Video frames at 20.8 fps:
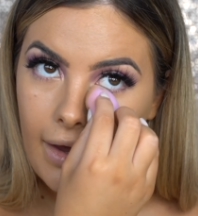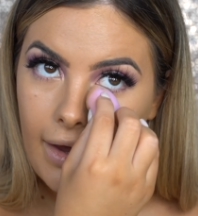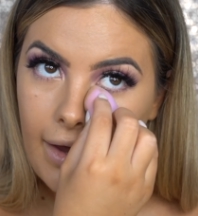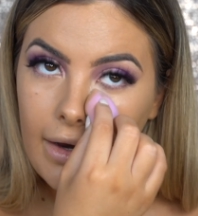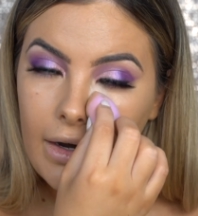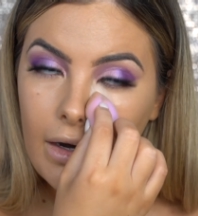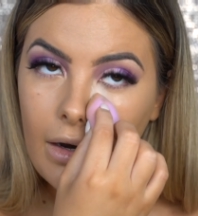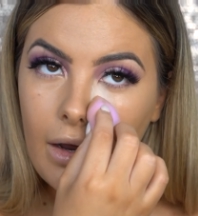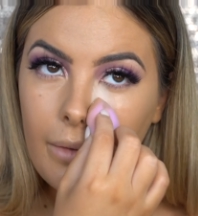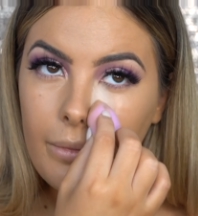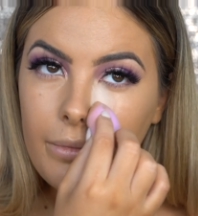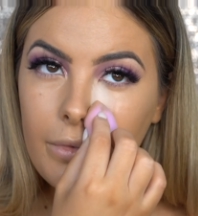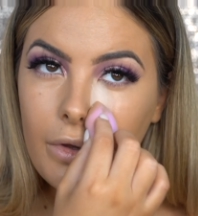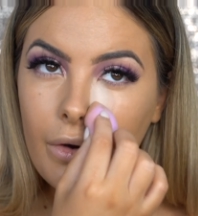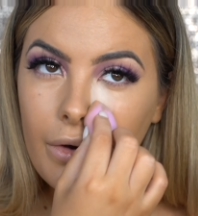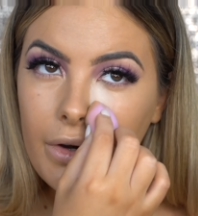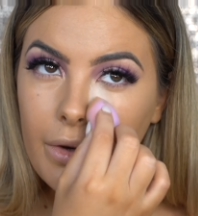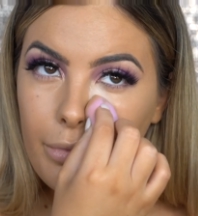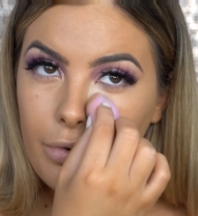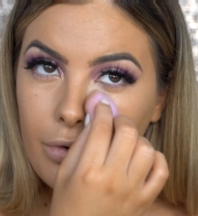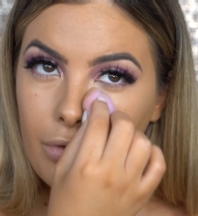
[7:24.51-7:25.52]
and I'm
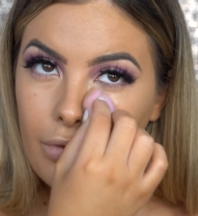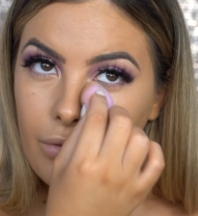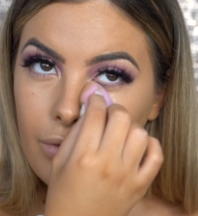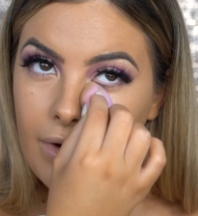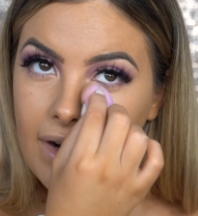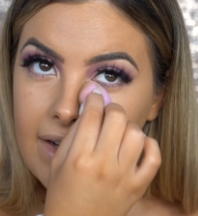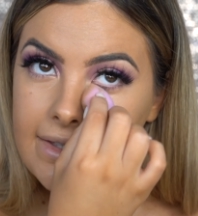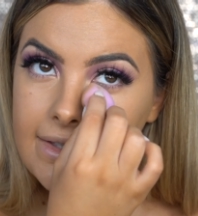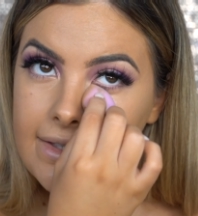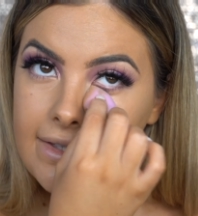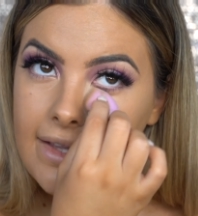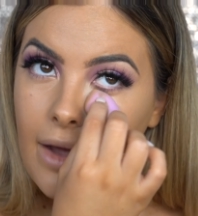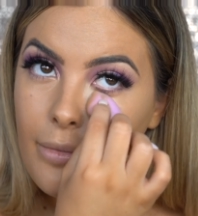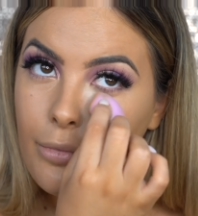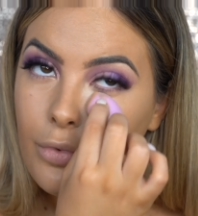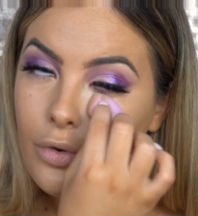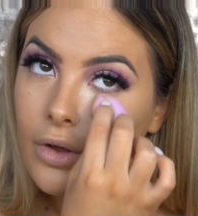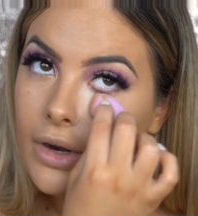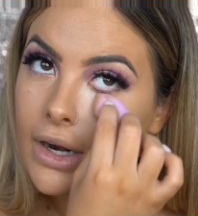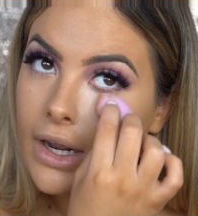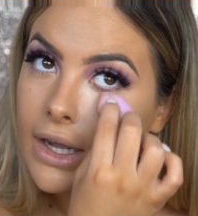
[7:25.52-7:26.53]
going to press
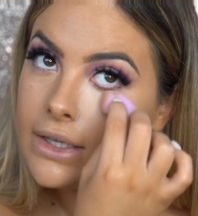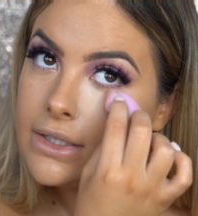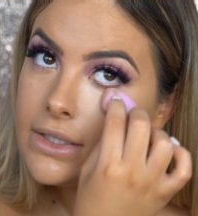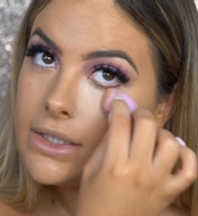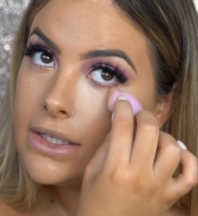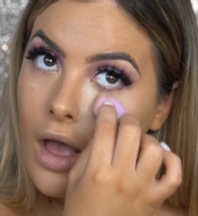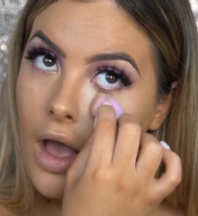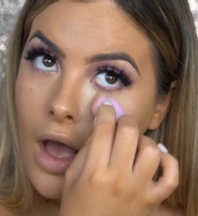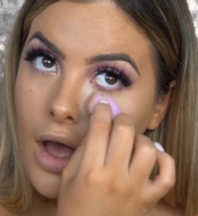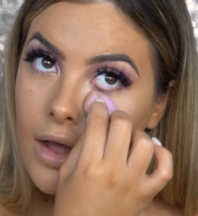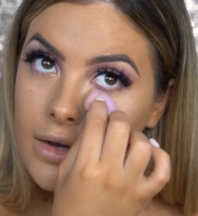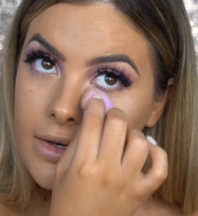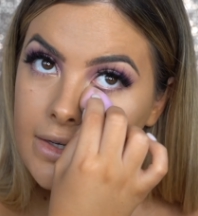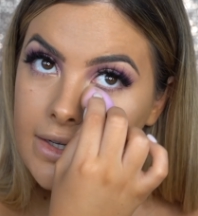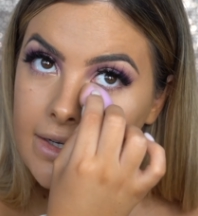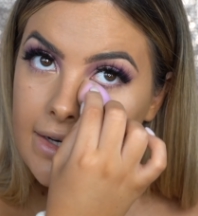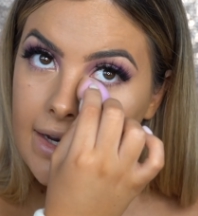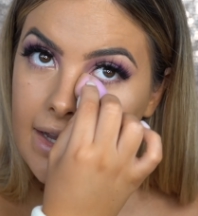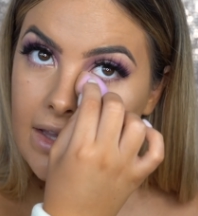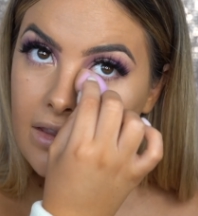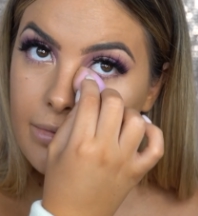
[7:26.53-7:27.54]
that product
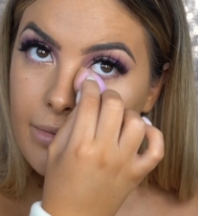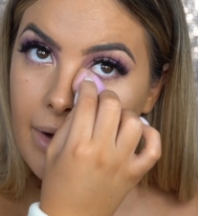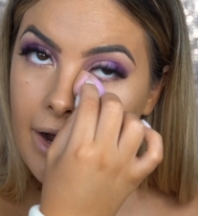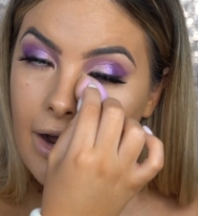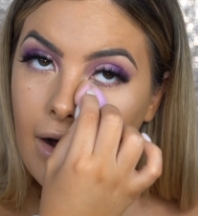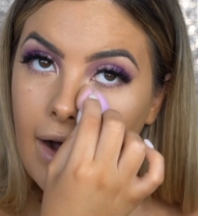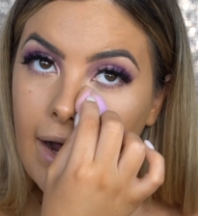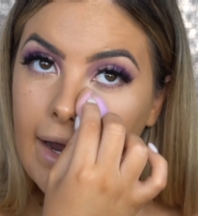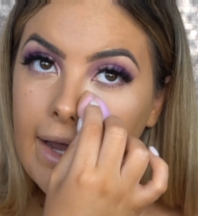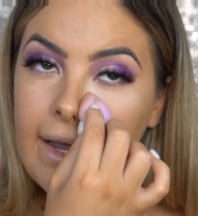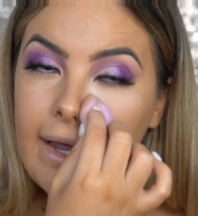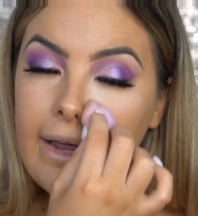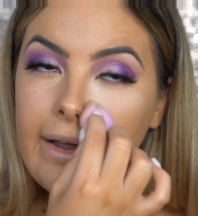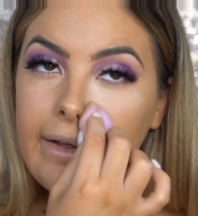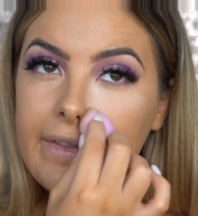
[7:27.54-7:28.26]
underneath my eye.